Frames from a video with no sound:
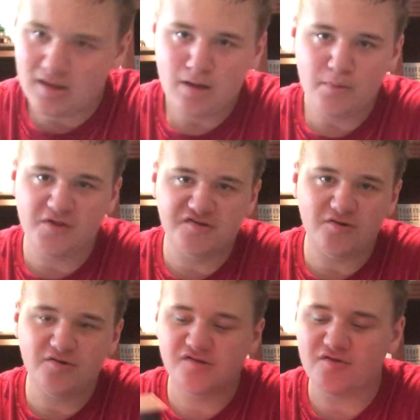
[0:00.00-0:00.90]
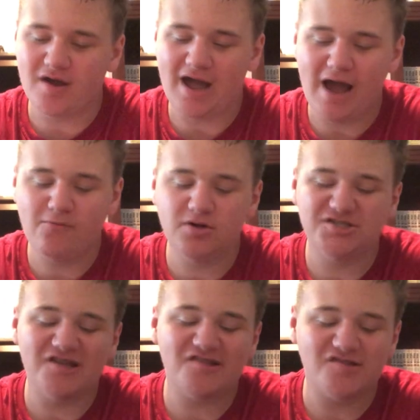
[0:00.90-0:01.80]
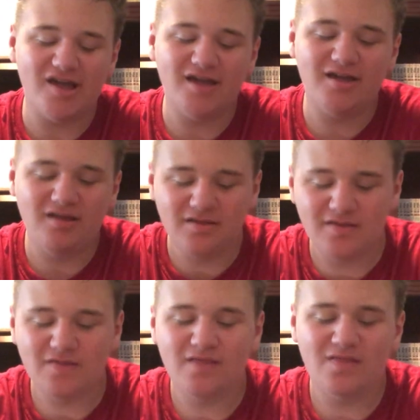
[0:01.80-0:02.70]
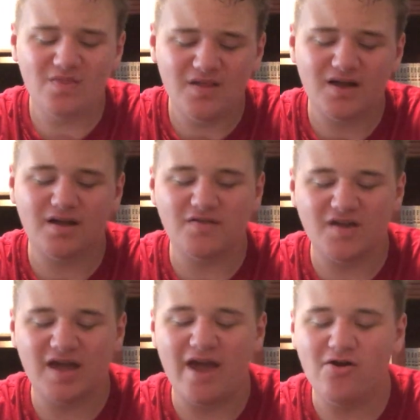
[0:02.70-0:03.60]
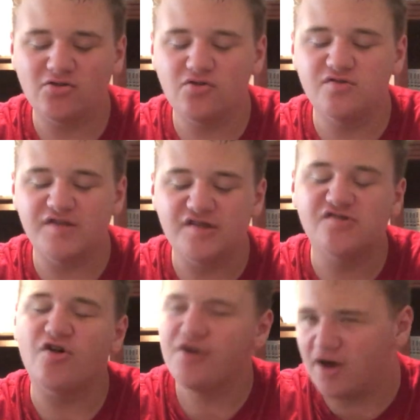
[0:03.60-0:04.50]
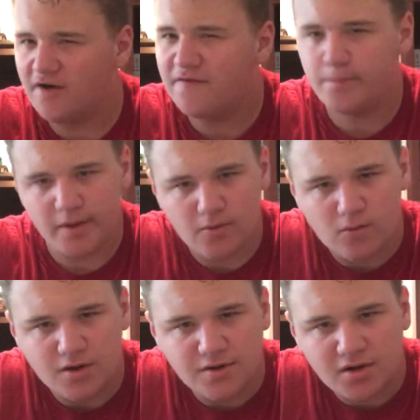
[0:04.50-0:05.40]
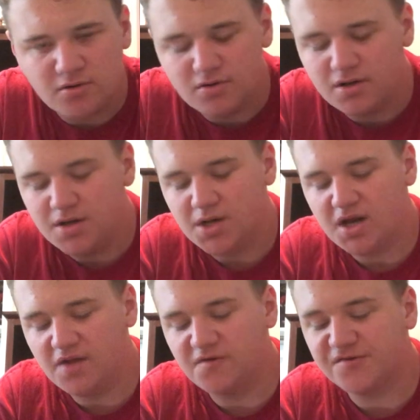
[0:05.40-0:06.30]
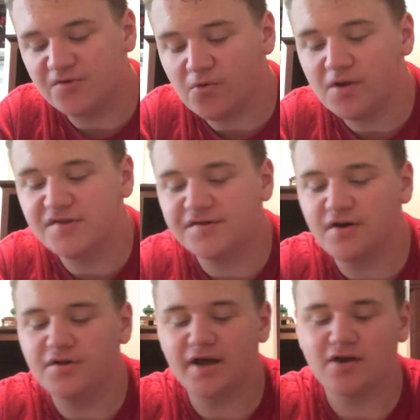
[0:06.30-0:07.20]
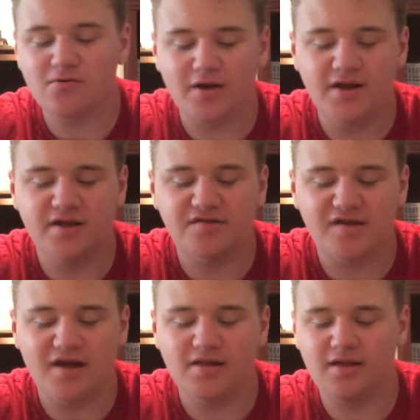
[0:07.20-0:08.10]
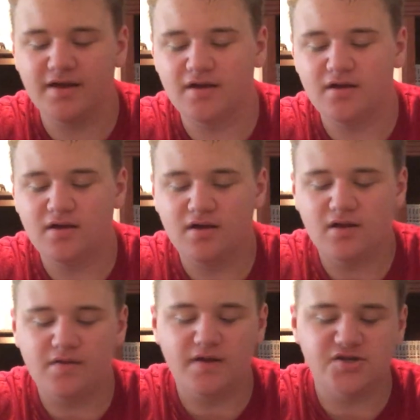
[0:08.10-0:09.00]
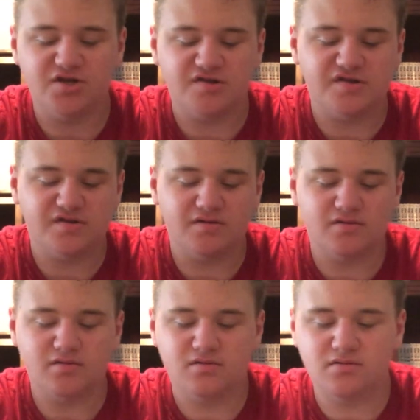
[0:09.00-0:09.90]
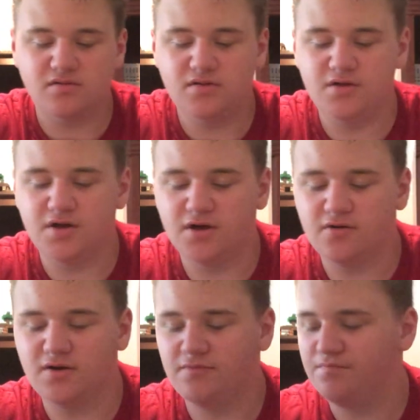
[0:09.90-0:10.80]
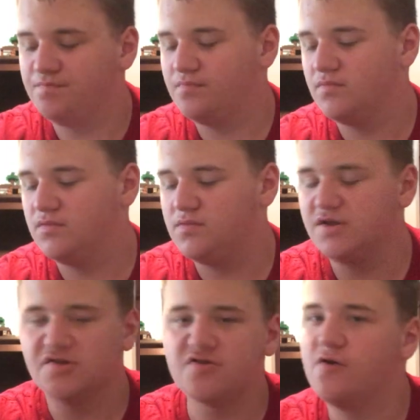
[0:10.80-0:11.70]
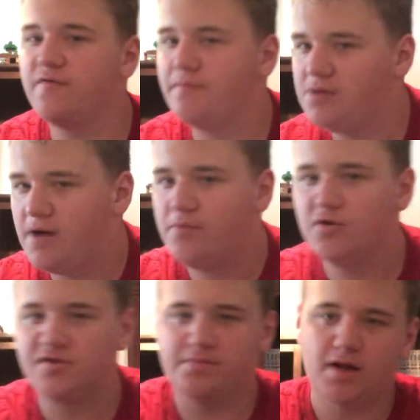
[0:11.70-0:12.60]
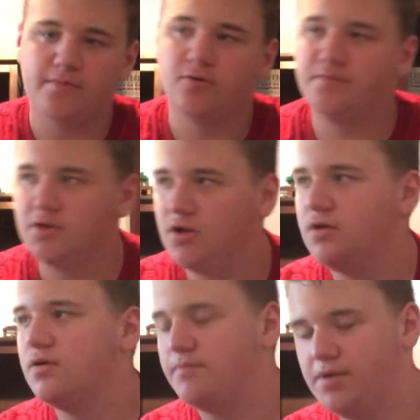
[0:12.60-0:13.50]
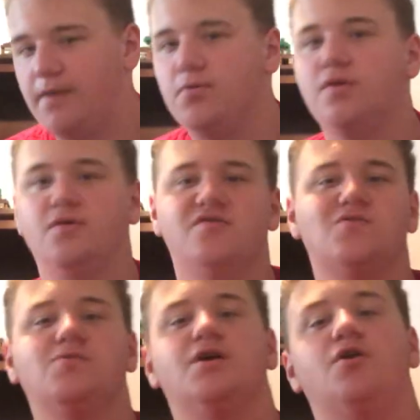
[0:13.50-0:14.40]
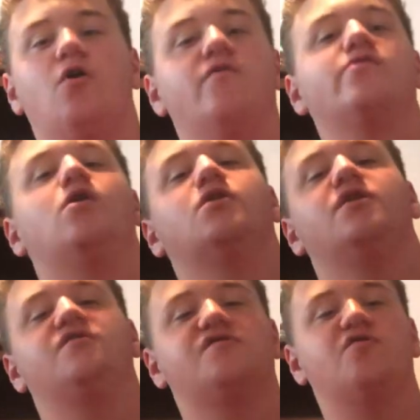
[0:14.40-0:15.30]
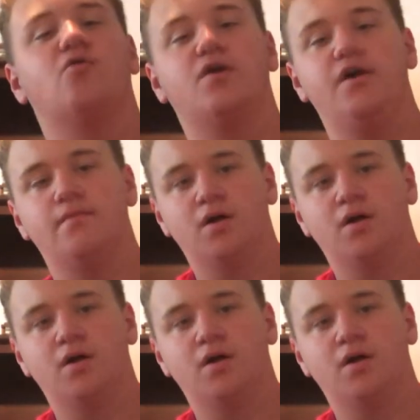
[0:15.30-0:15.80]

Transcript: But the series is great. I would just say the characters, they start off a bit one note, and the story isn't all that great. It's kind of like they just, you know, they just go from plot point to plot point. Plot point. There isn't really an overarching story.